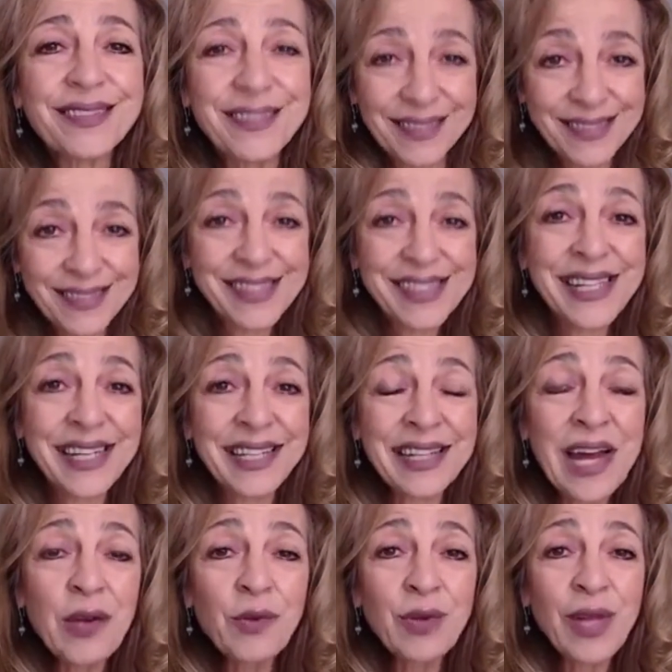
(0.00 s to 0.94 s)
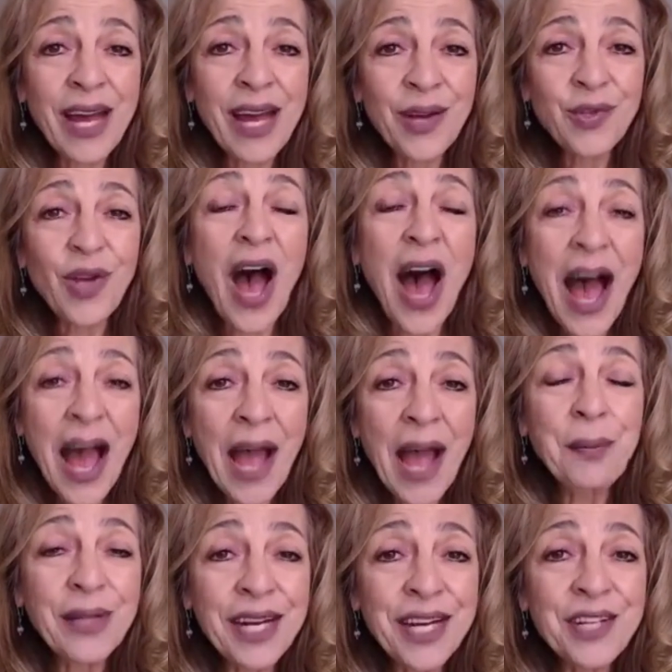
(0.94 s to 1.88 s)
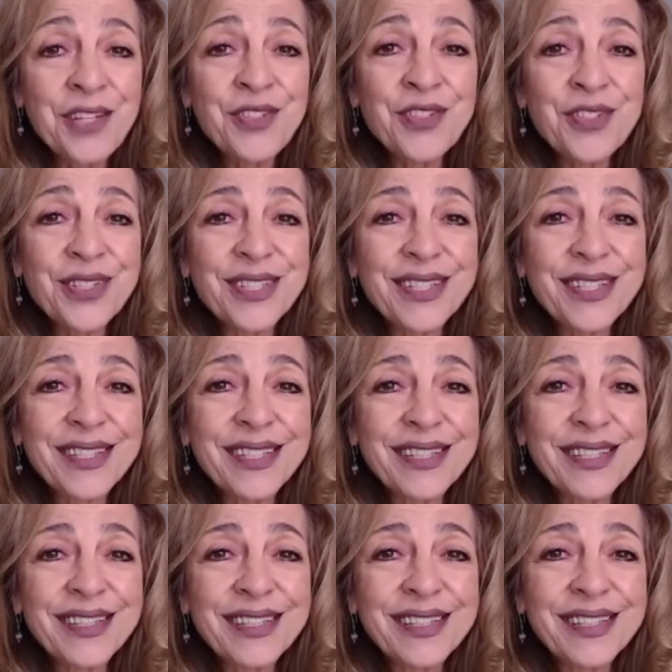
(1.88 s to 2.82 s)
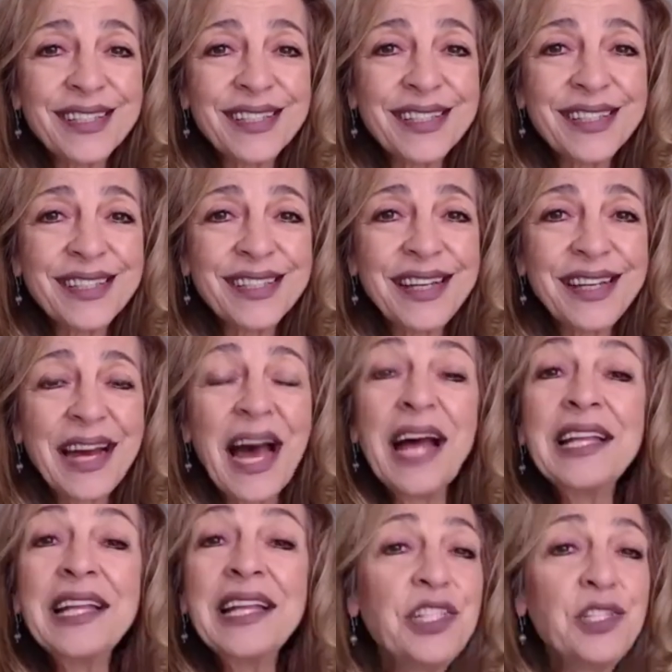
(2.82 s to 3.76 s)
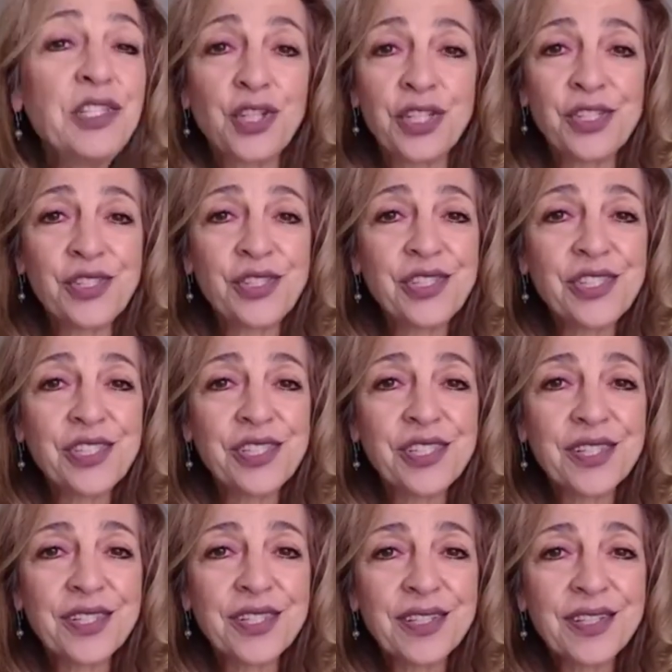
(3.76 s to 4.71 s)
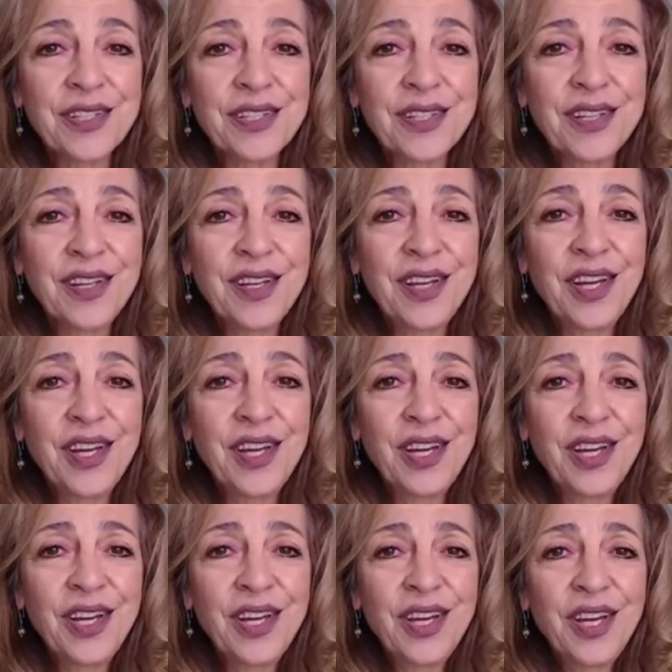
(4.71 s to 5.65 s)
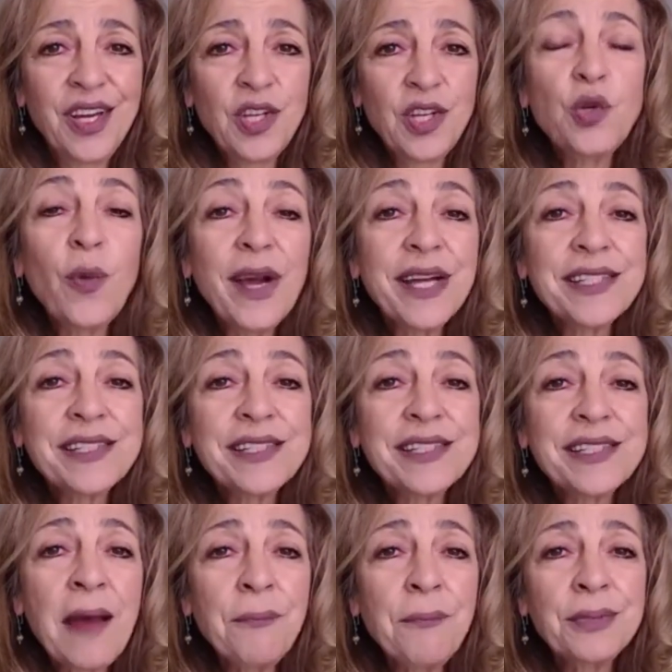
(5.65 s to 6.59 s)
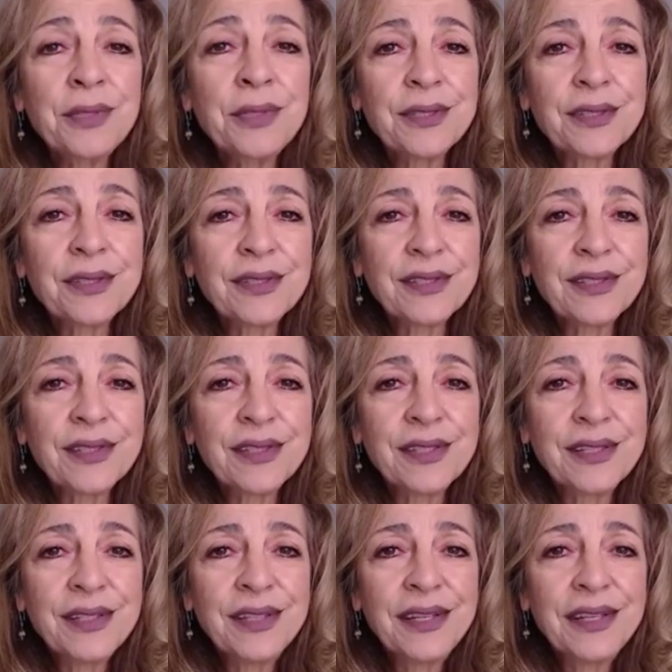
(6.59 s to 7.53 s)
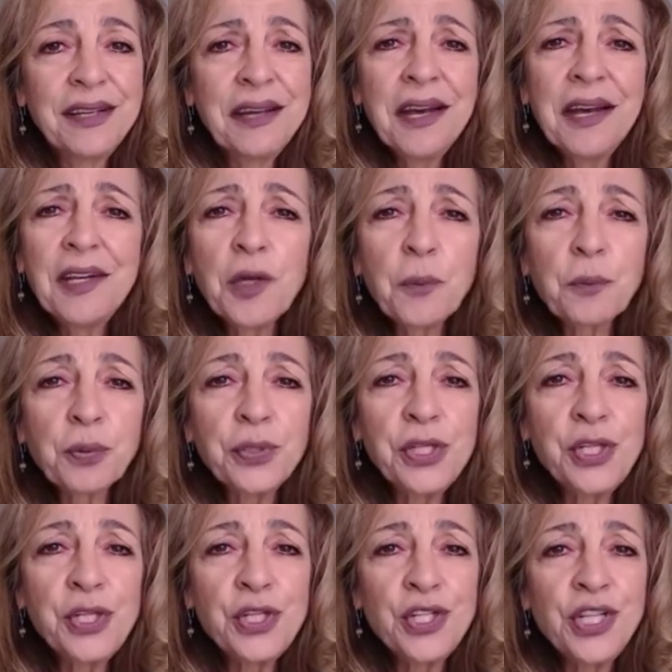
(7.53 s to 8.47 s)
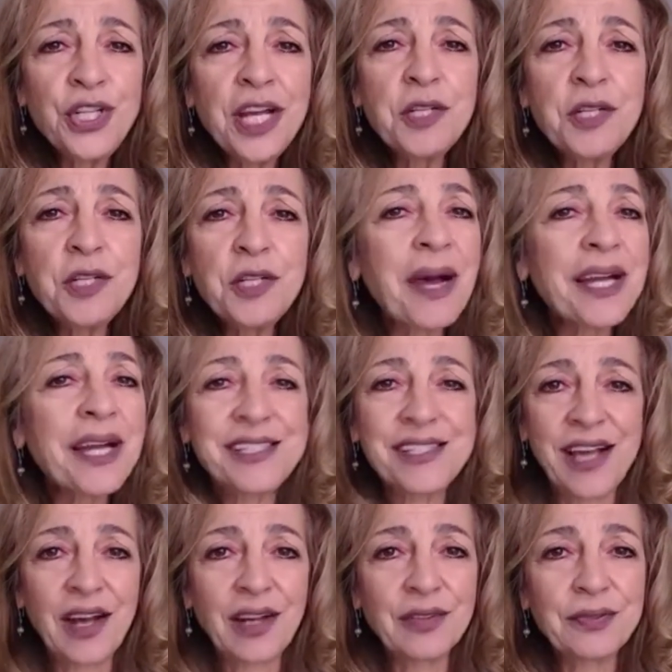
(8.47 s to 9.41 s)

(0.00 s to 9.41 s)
say it out loud, I pledge allegiance to accept and appreciate myself